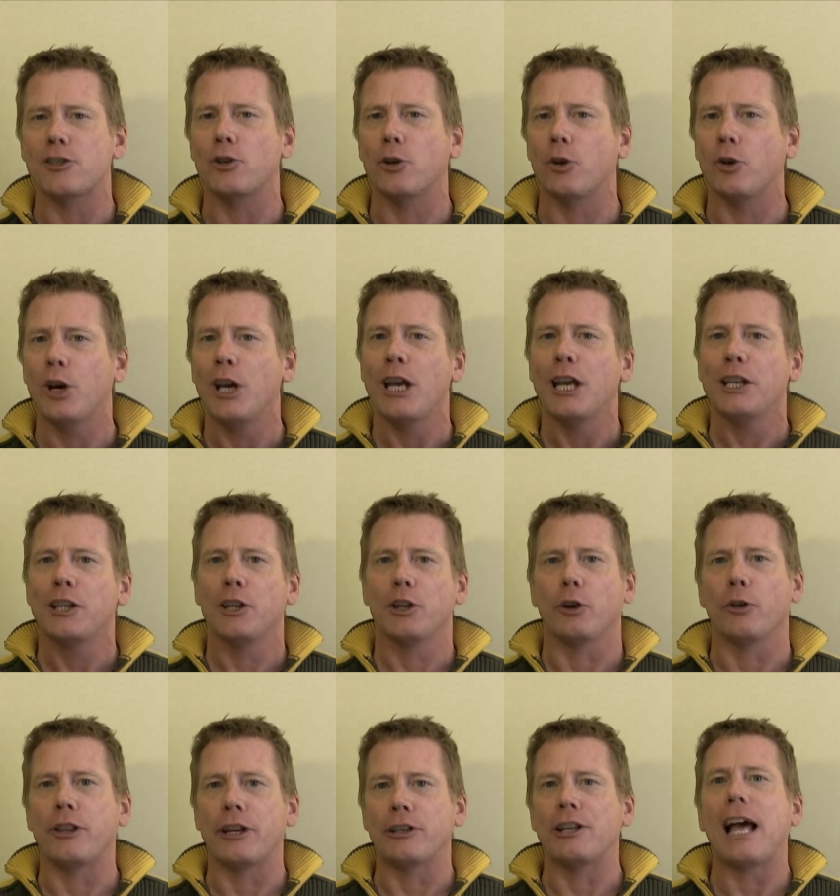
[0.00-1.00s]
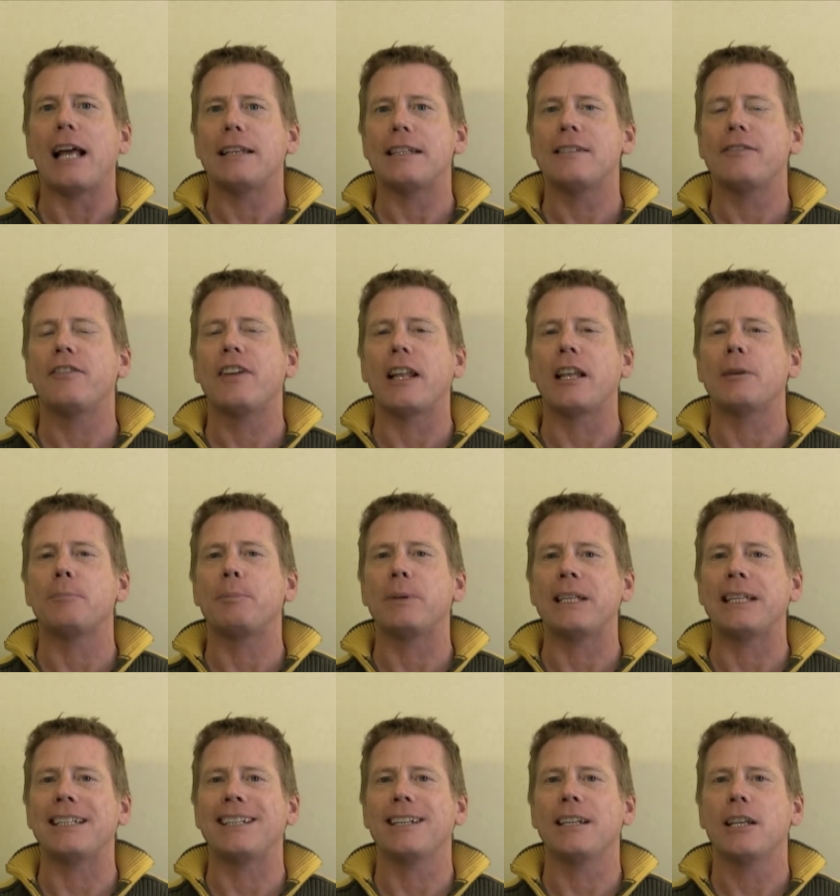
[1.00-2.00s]
So, you know, they're not
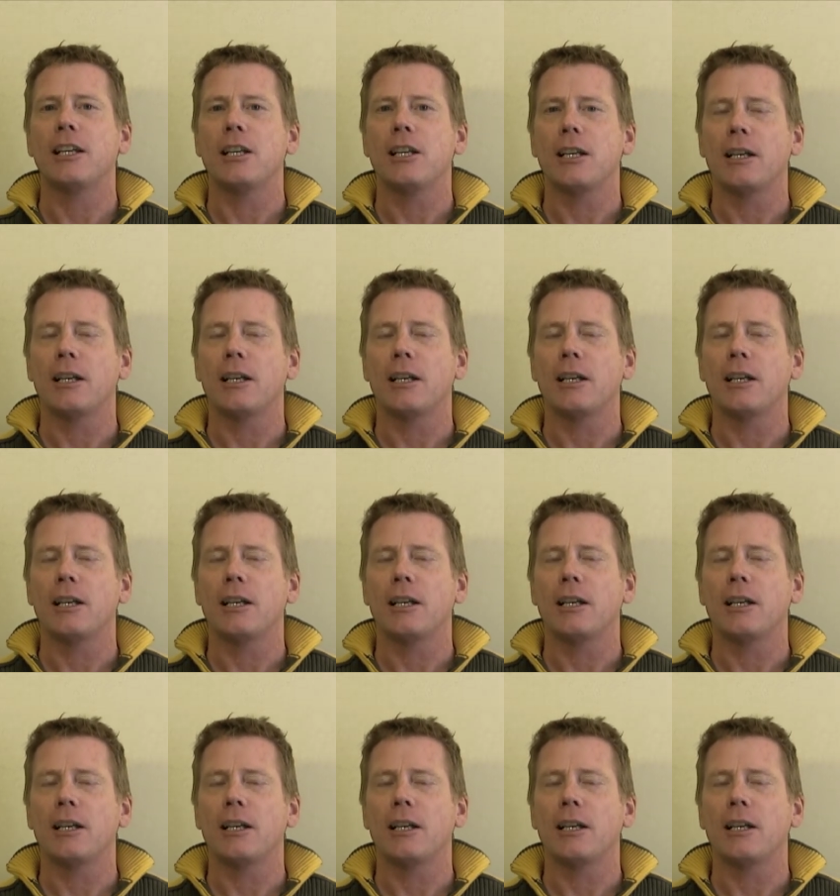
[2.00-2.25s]
developing